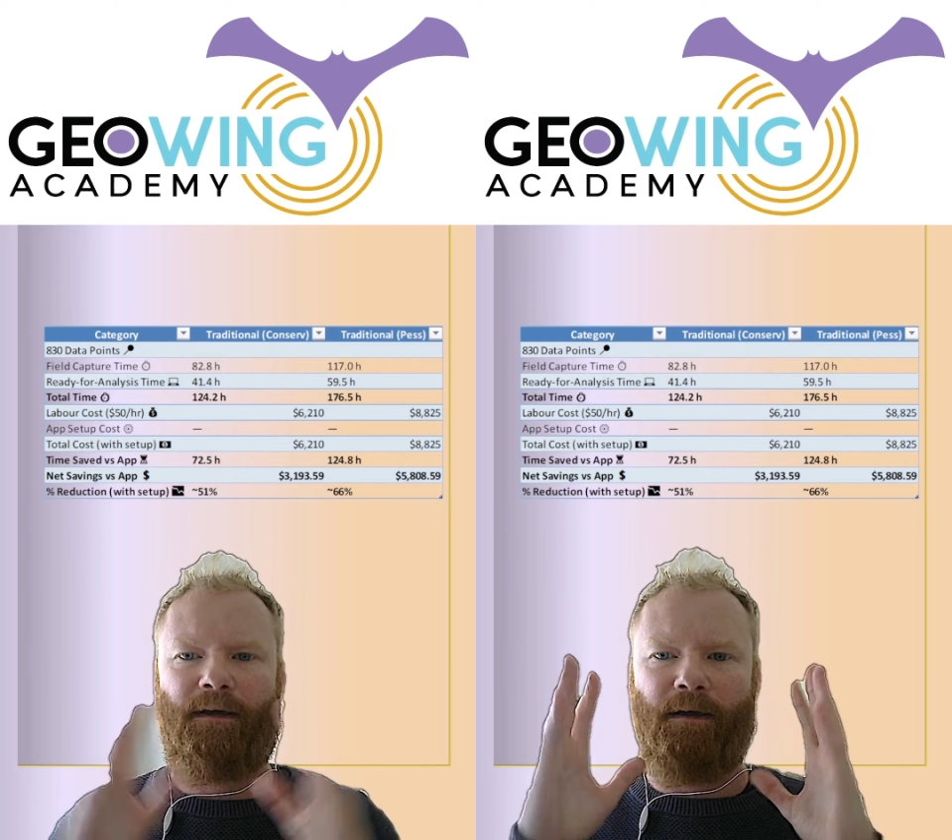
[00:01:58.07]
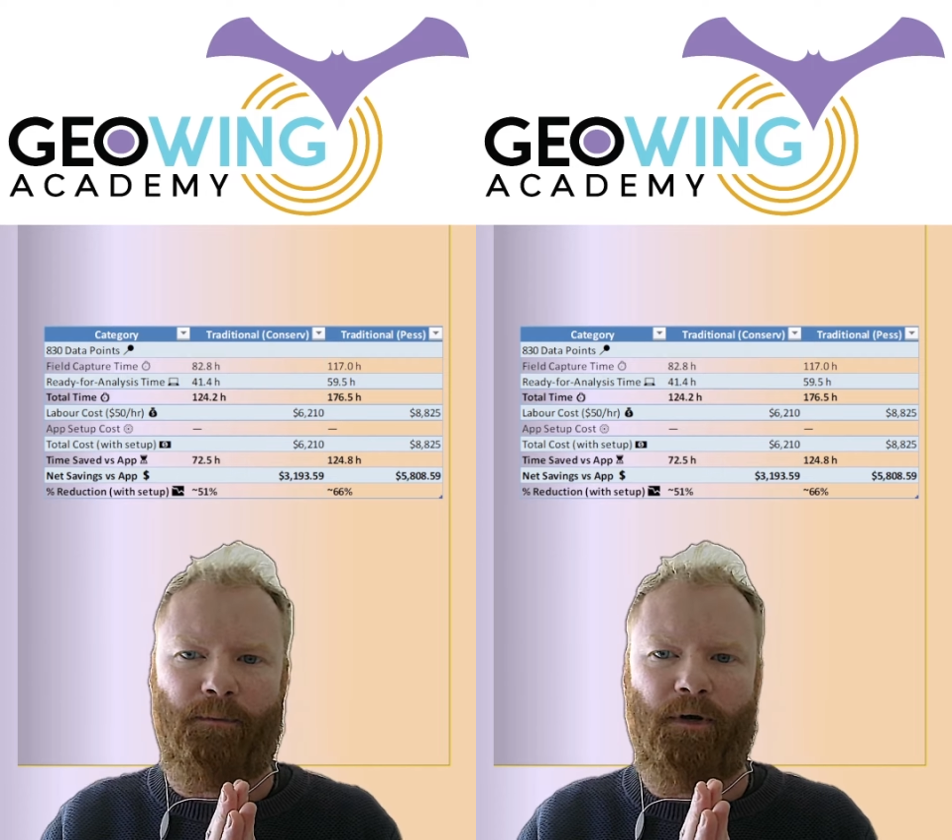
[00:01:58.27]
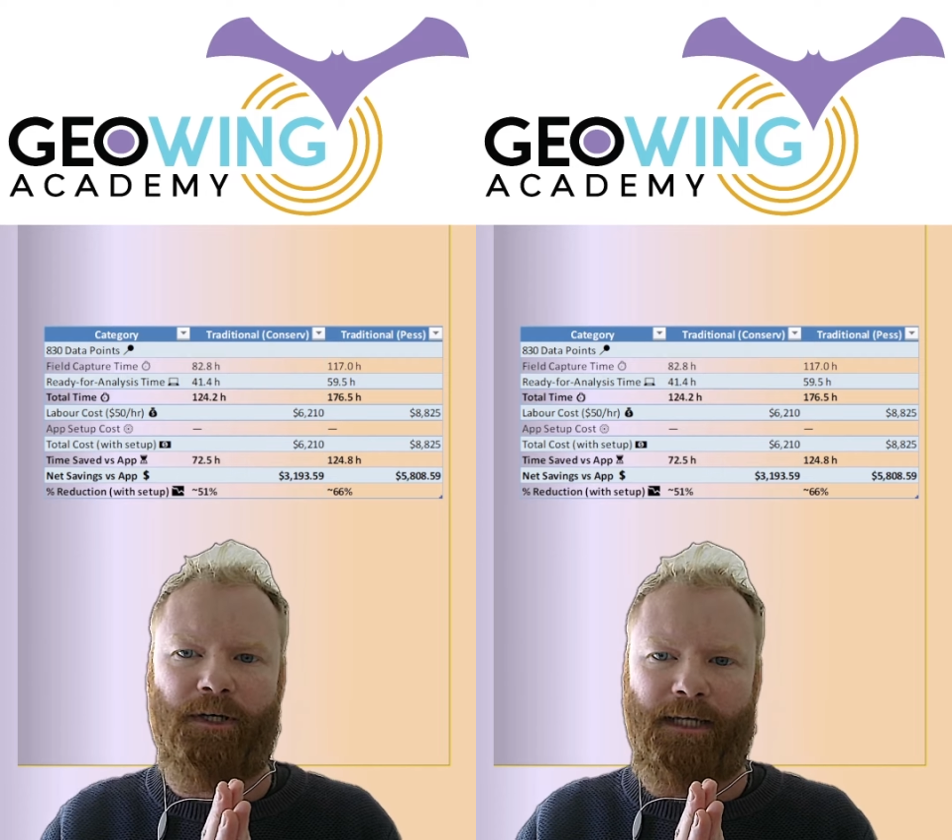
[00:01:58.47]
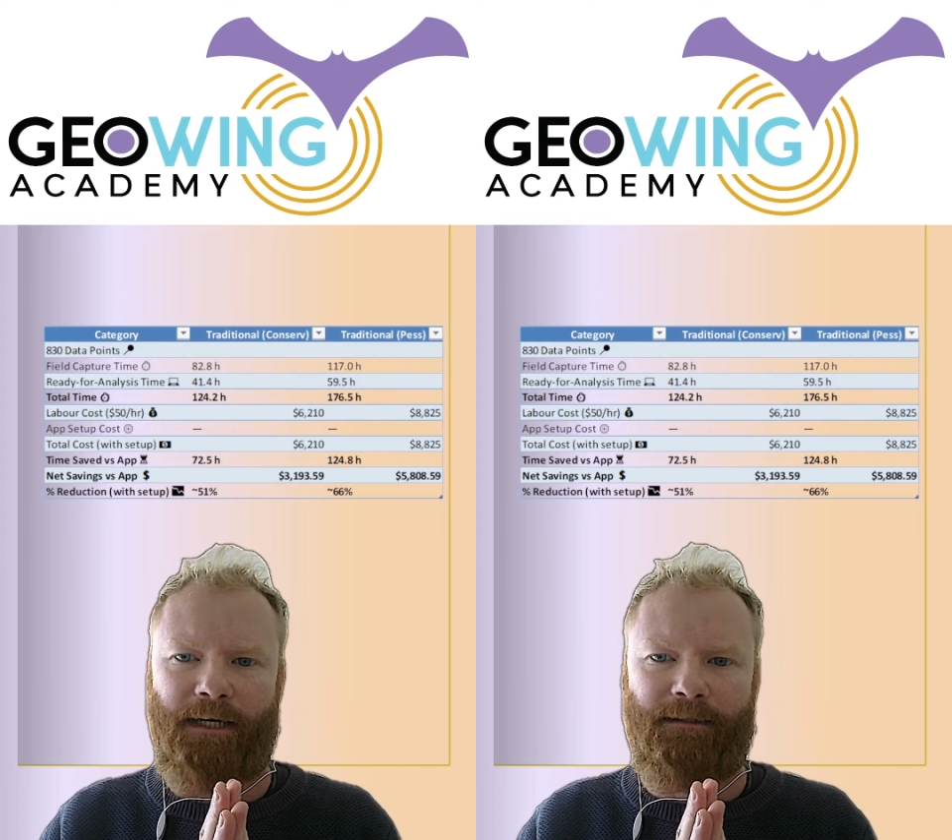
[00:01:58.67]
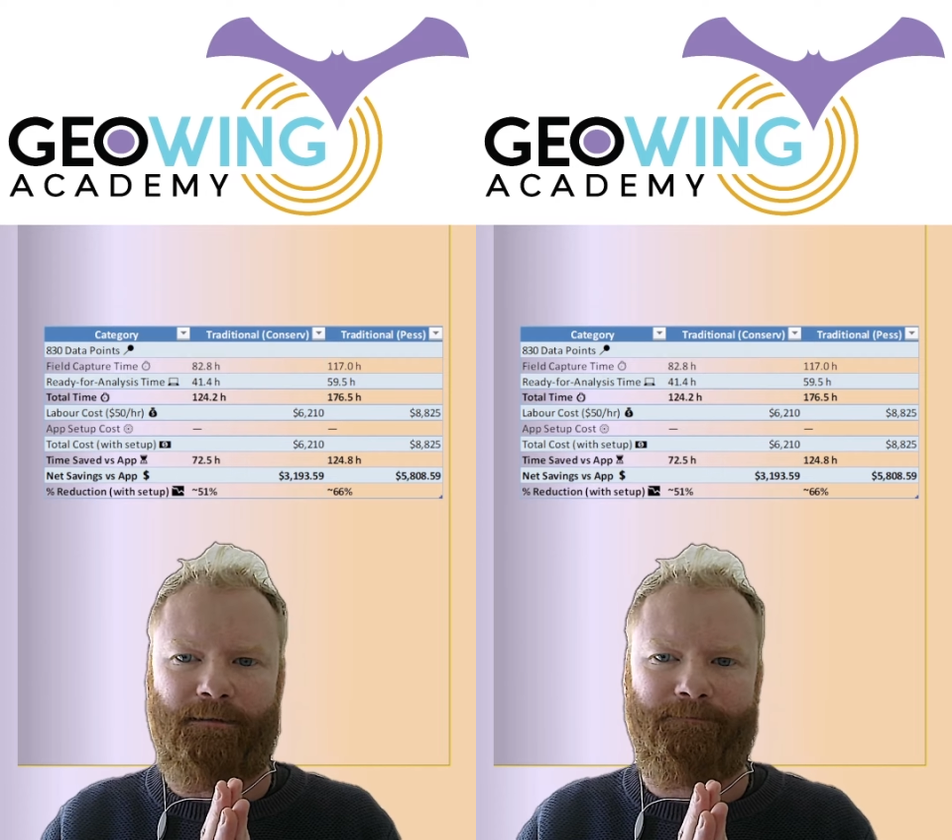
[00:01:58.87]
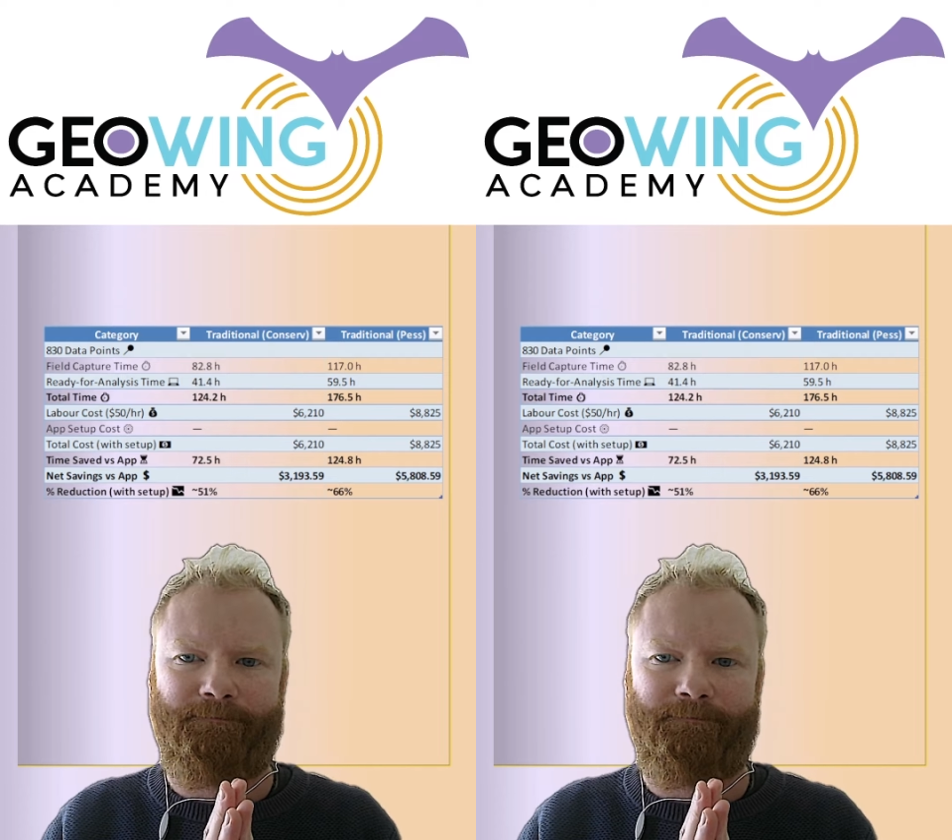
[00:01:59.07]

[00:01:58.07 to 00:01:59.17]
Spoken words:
for the project.